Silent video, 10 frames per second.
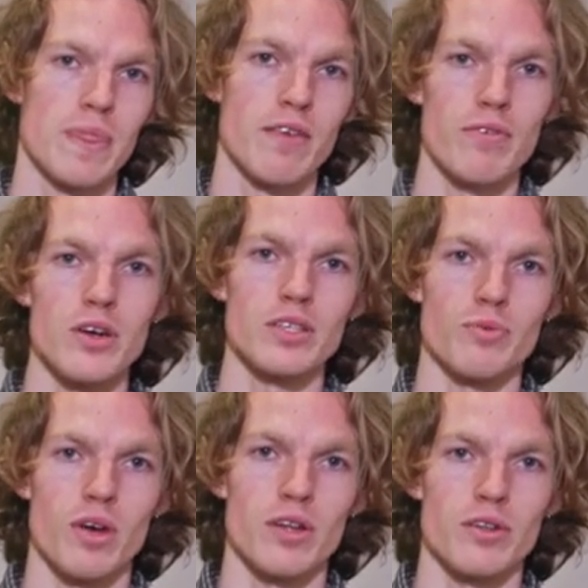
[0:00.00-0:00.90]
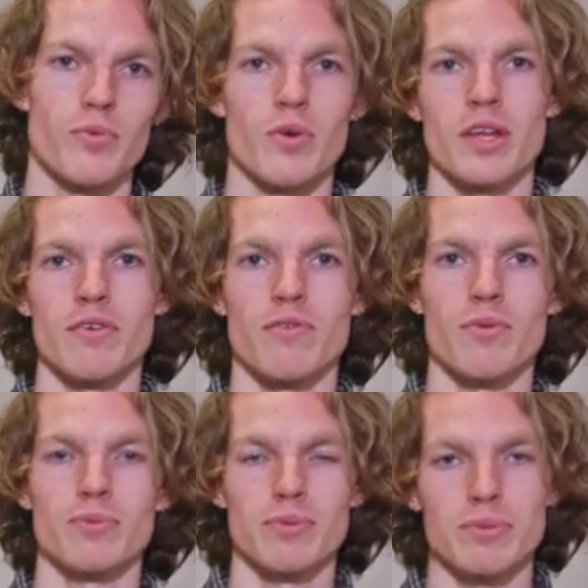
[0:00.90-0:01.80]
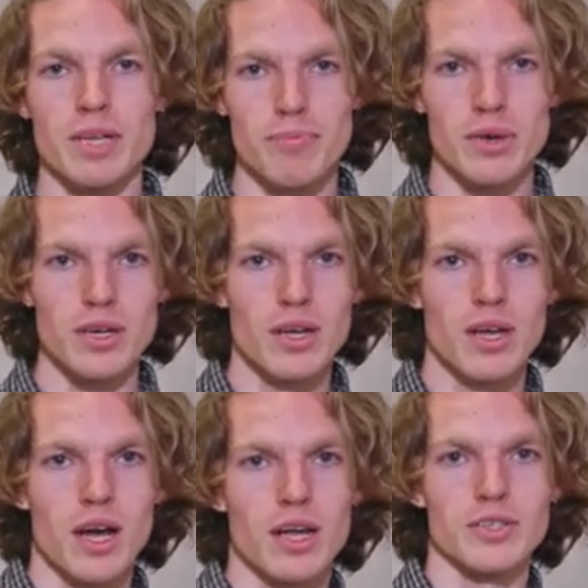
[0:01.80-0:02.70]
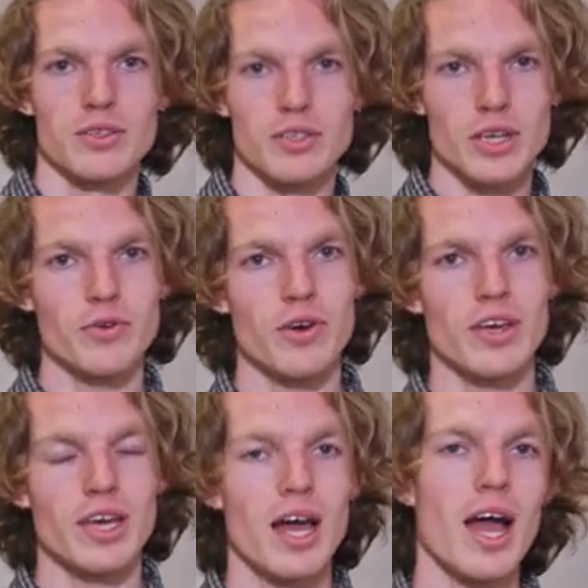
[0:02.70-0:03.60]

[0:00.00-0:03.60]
the first one running from September until January,